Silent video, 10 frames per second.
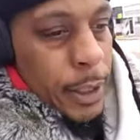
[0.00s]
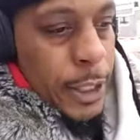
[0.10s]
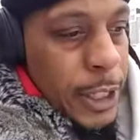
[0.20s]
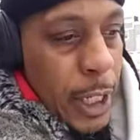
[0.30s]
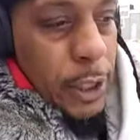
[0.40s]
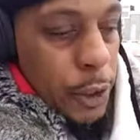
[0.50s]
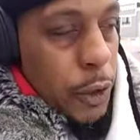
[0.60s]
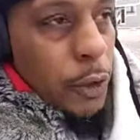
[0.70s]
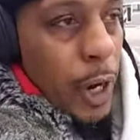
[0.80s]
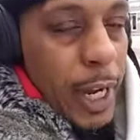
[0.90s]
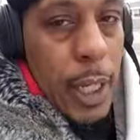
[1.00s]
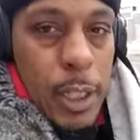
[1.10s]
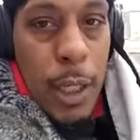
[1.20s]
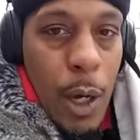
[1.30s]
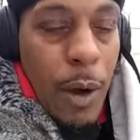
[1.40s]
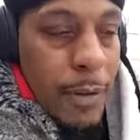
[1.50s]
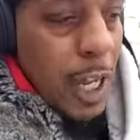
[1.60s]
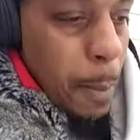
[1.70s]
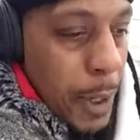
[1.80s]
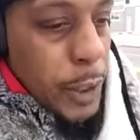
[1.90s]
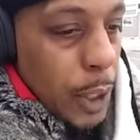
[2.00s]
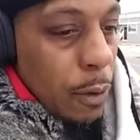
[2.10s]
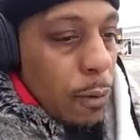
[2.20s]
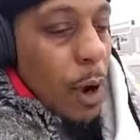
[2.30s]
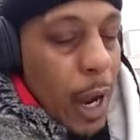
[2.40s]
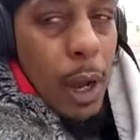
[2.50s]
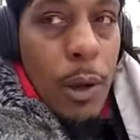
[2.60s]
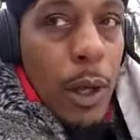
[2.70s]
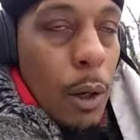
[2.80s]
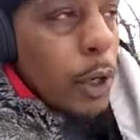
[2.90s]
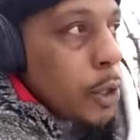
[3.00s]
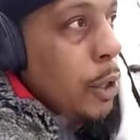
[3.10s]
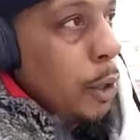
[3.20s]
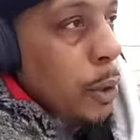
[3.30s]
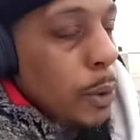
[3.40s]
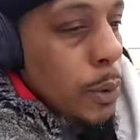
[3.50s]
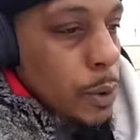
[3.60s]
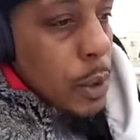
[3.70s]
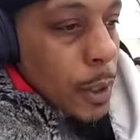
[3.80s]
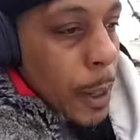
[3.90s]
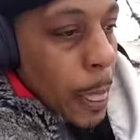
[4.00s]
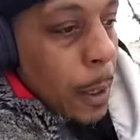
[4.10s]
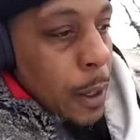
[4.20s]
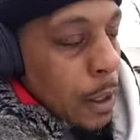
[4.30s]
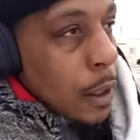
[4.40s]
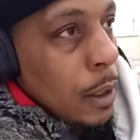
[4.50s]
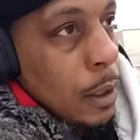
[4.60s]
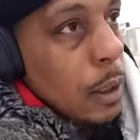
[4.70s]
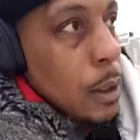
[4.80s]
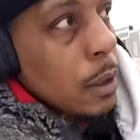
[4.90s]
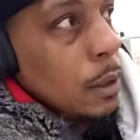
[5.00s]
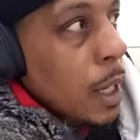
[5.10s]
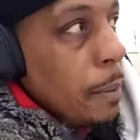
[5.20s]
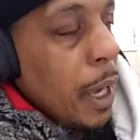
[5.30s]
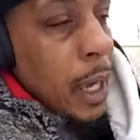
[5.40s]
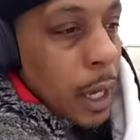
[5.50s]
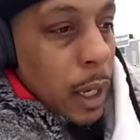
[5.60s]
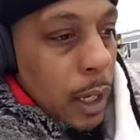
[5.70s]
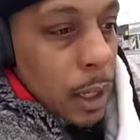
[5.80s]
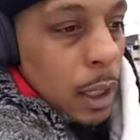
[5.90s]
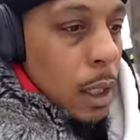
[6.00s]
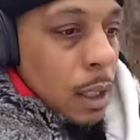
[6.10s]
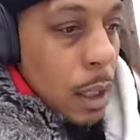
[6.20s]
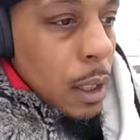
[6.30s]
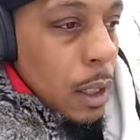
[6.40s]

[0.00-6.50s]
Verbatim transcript: Shit just crazy, yo. Every time I turn around, yo, the news. You know what I mean?